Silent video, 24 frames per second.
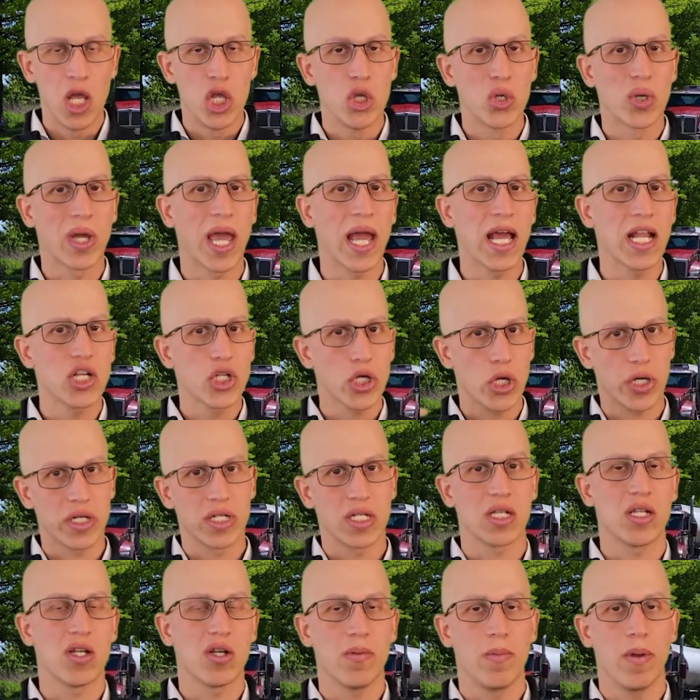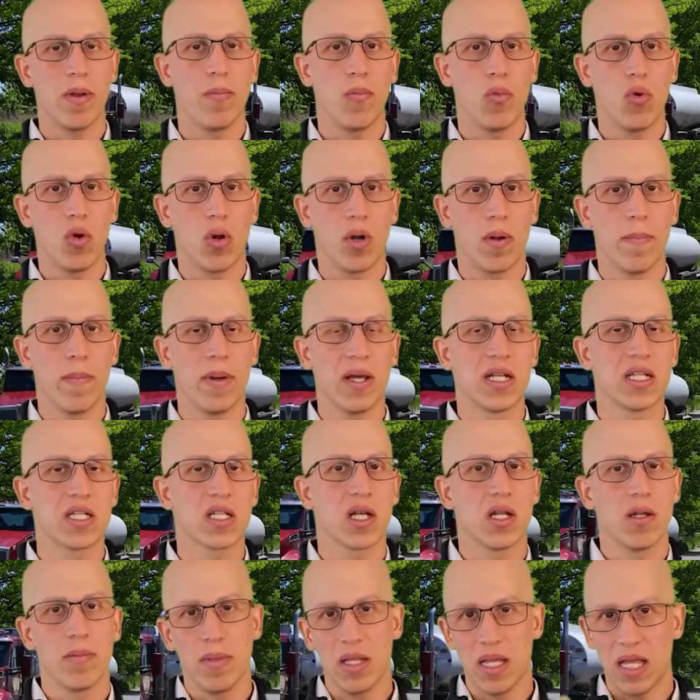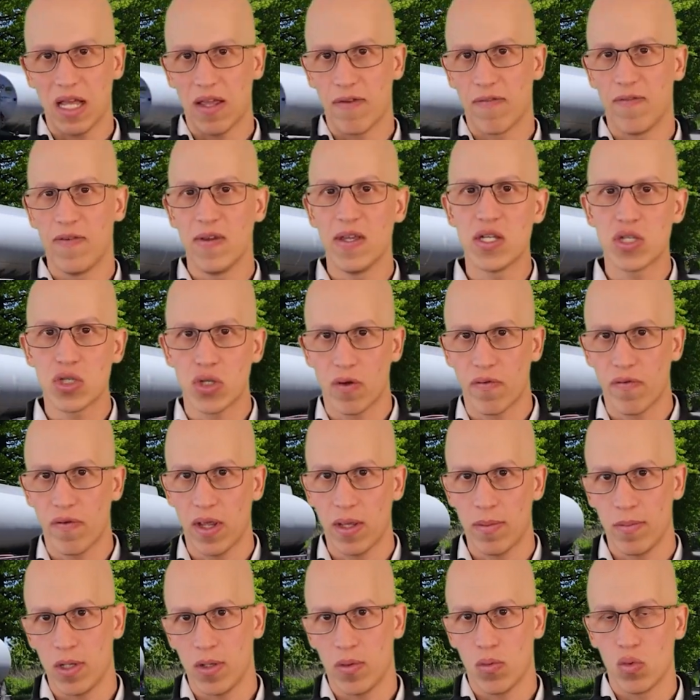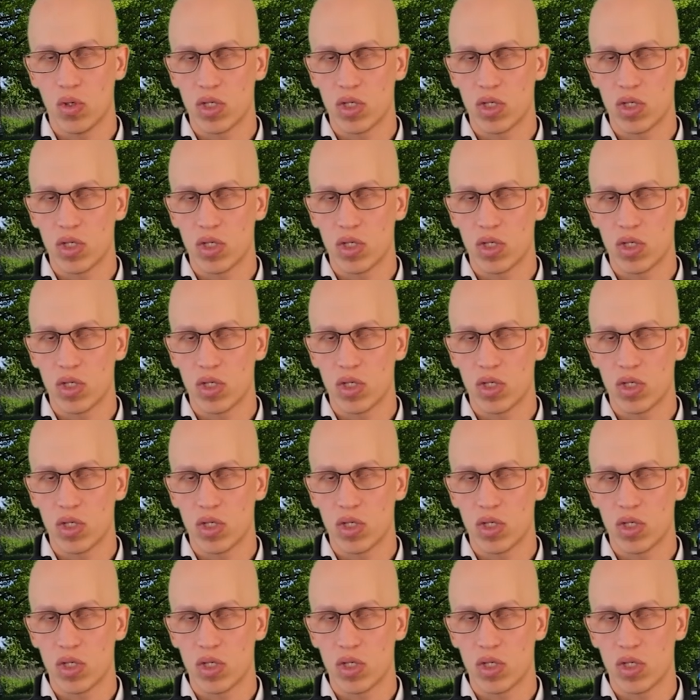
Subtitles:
you can charge a little bit more, but it's going to be like feast or famine,